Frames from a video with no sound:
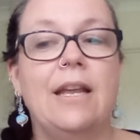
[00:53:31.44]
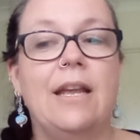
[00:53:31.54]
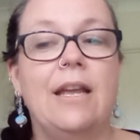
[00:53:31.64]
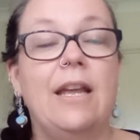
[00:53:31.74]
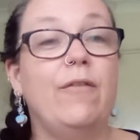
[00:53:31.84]

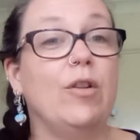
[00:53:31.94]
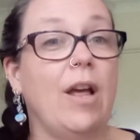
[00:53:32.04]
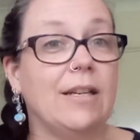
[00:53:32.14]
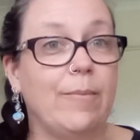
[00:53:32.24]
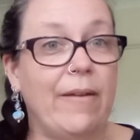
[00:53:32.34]
if you
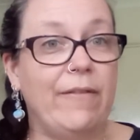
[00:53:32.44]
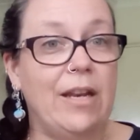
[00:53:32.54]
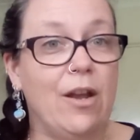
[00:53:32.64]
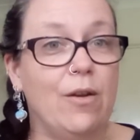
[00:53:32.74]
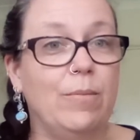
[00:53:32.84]
liked my
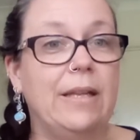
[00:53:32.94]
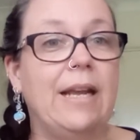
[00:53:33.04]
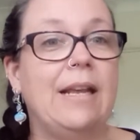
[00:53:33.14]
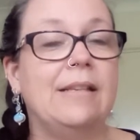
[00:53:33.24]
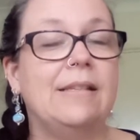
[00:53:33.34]
video,
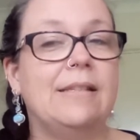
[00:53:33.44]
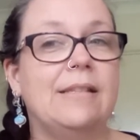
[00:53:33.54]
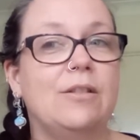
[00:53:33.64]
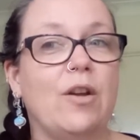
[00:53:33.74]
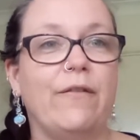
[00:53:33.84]
please
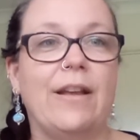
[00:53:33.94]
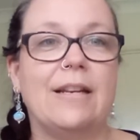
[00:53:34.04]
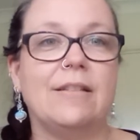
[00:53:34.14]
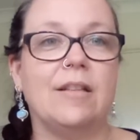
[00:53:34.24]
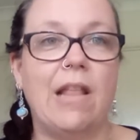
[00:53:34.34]
don't forget
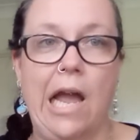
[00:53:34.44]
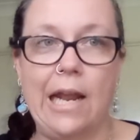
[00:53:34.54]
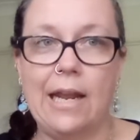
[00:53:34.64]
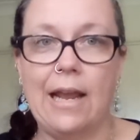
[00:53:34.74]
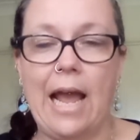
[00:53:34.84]
to
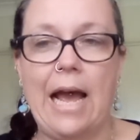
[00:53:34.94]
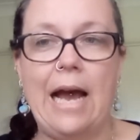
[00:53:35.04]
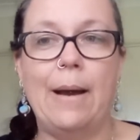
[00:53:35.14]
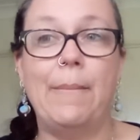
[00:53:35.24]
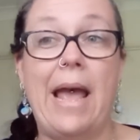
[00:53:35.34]
like
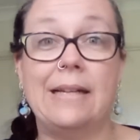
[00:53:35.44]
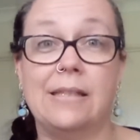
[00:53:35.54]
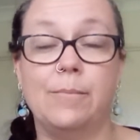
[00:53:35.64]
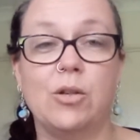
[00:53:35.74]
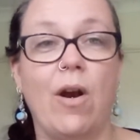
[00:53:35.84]
and
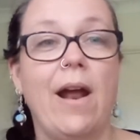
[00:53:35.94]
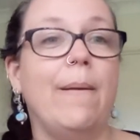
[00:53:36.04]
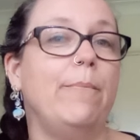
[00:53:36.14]
subscribe.